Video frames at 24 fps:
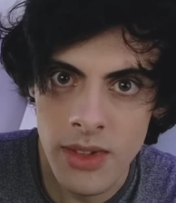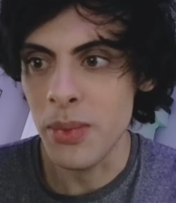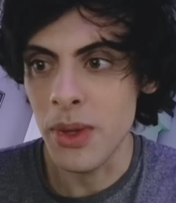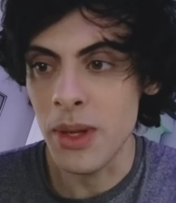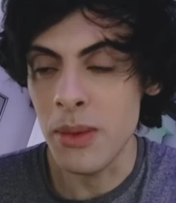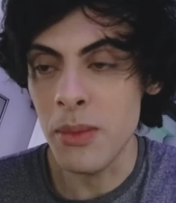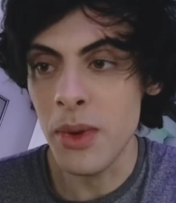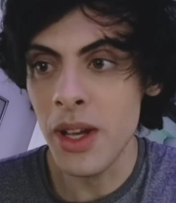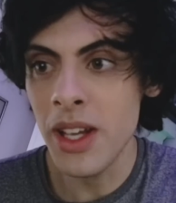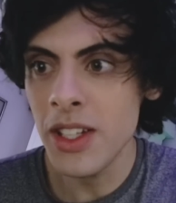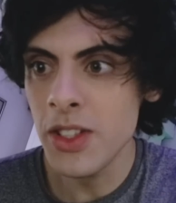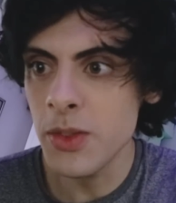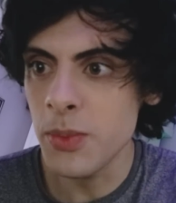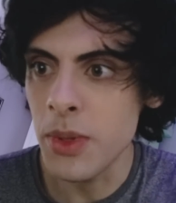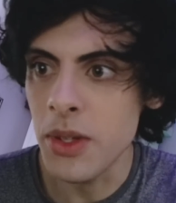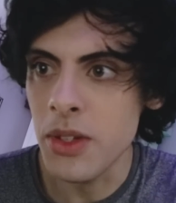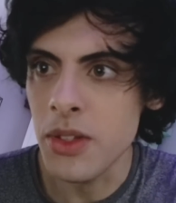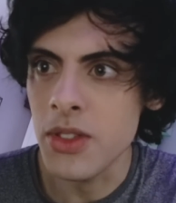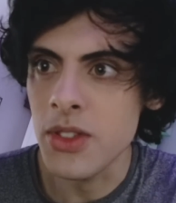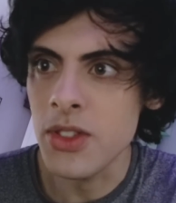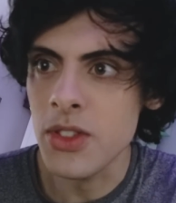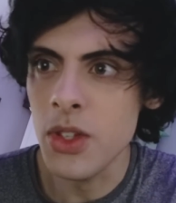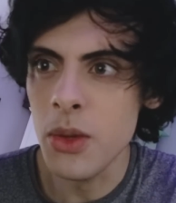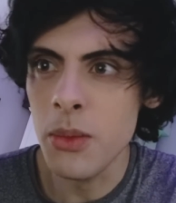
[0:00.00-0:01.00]
But in my
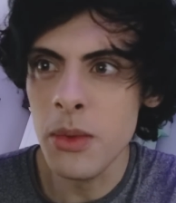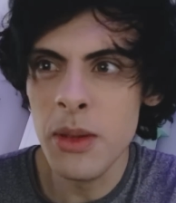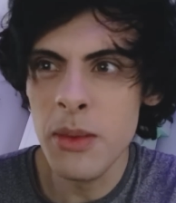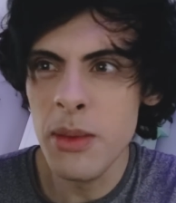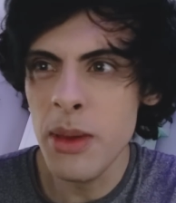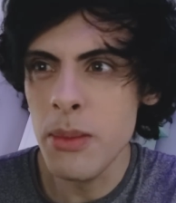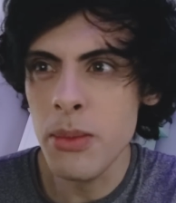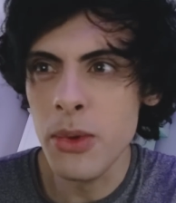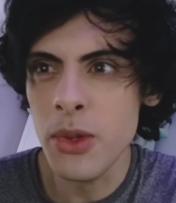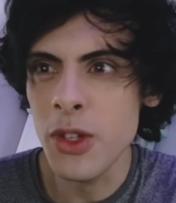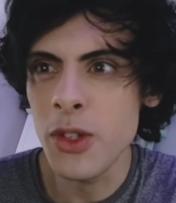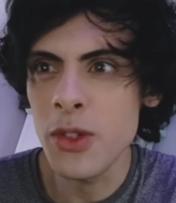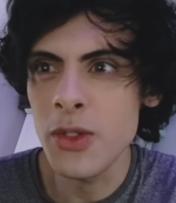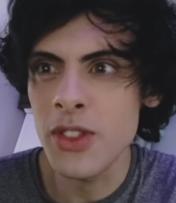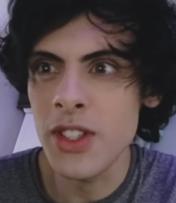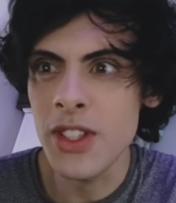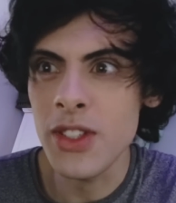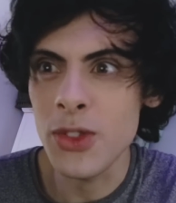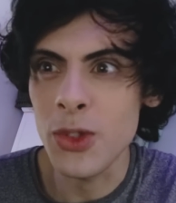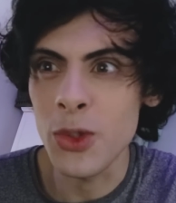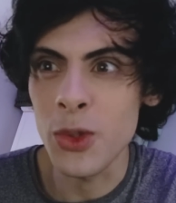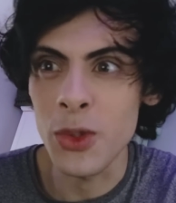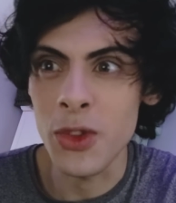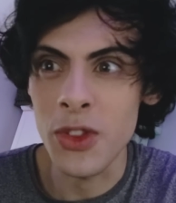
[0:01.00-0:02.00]
experience, so many people use
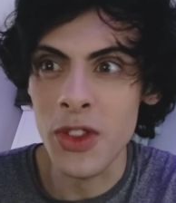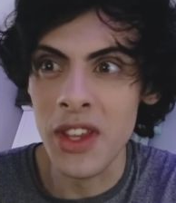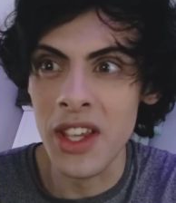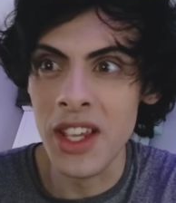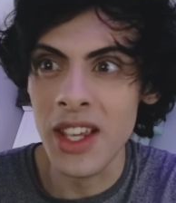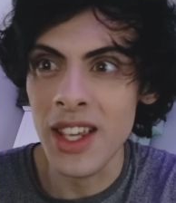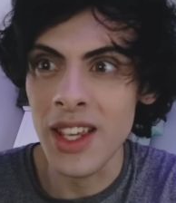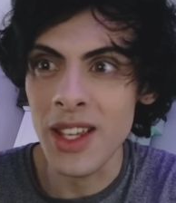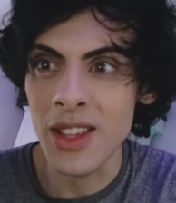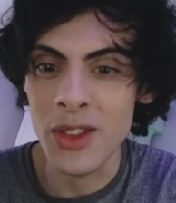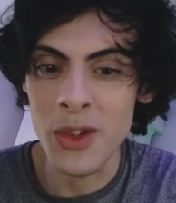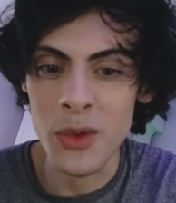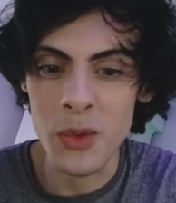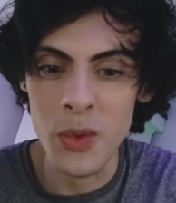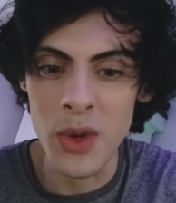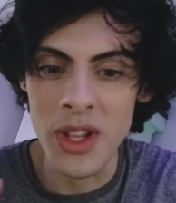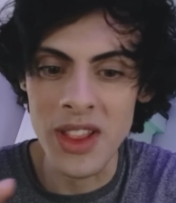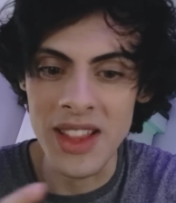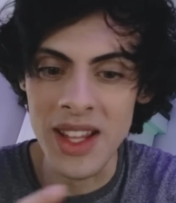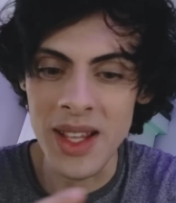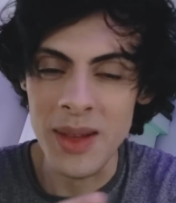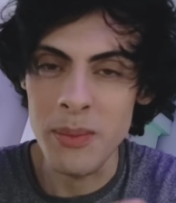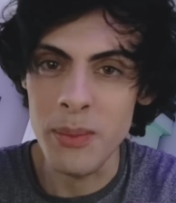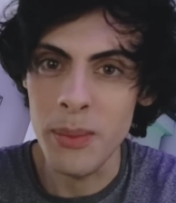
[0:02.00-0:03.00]
Discord thinking that
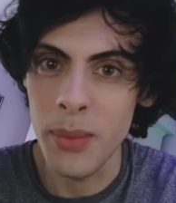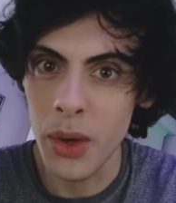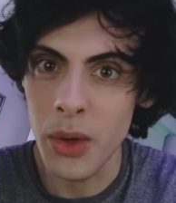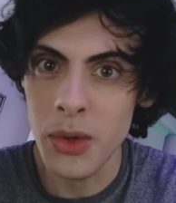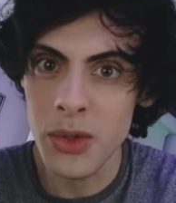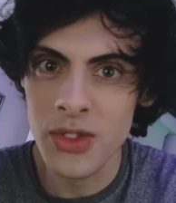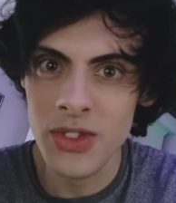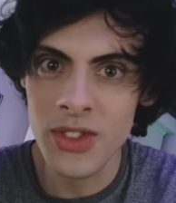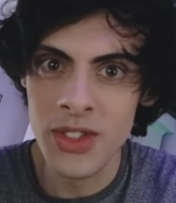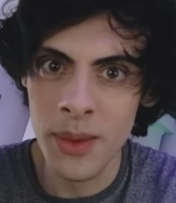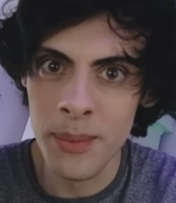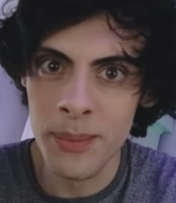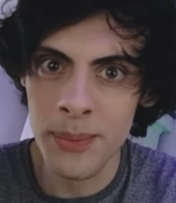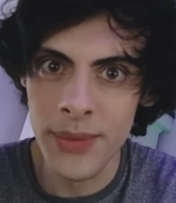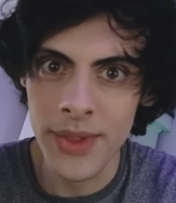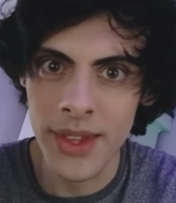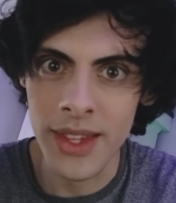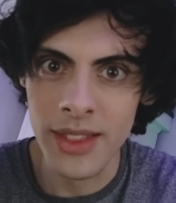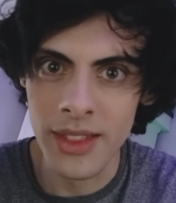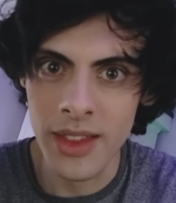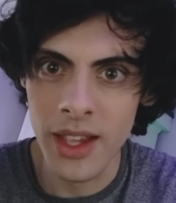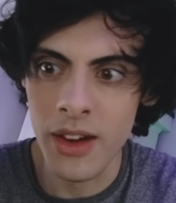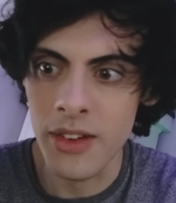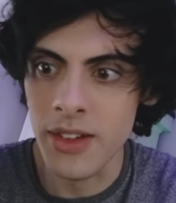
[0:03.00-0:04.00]
when they post
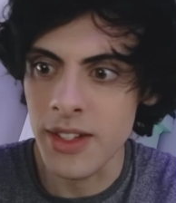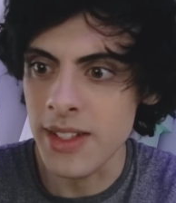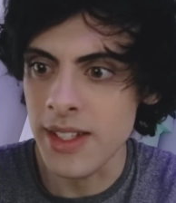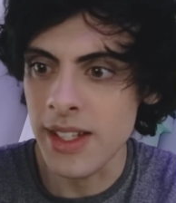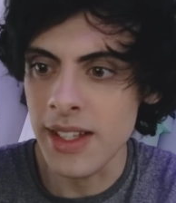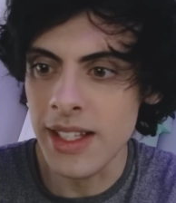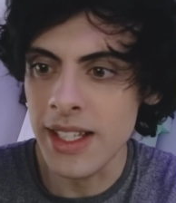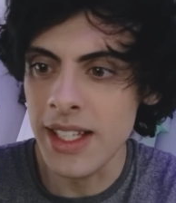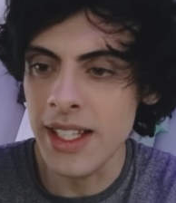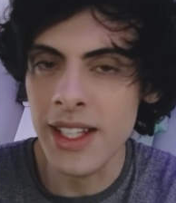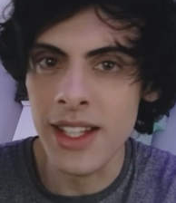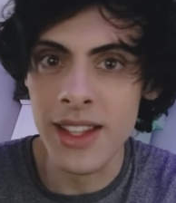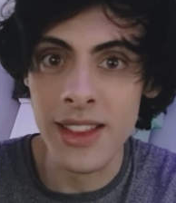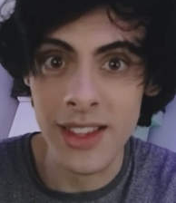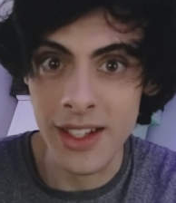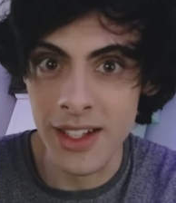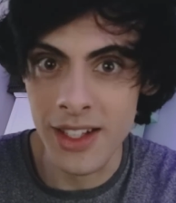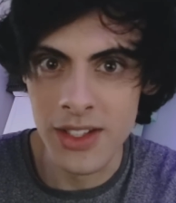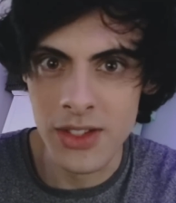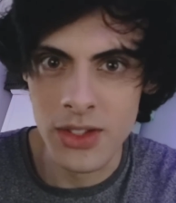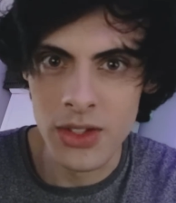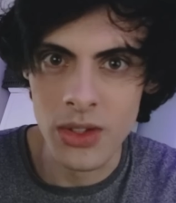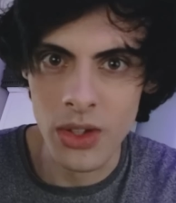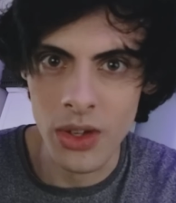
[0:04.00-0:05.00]
something there and delete it, that
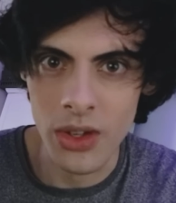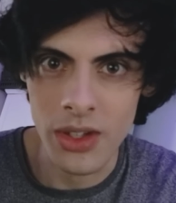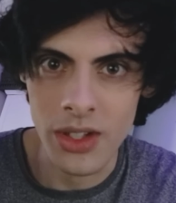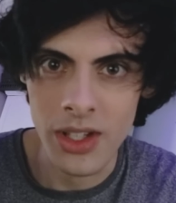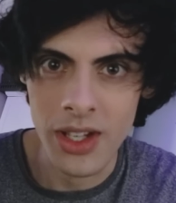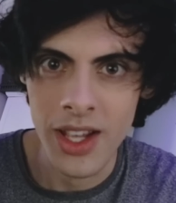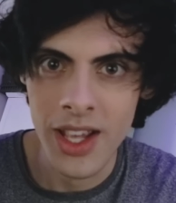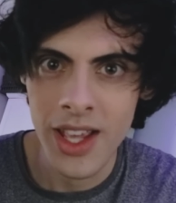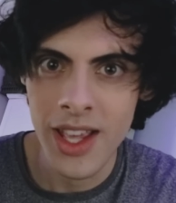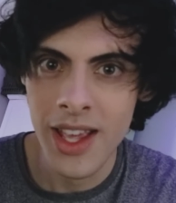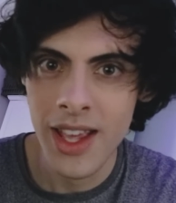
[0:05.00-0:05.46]
it's gone.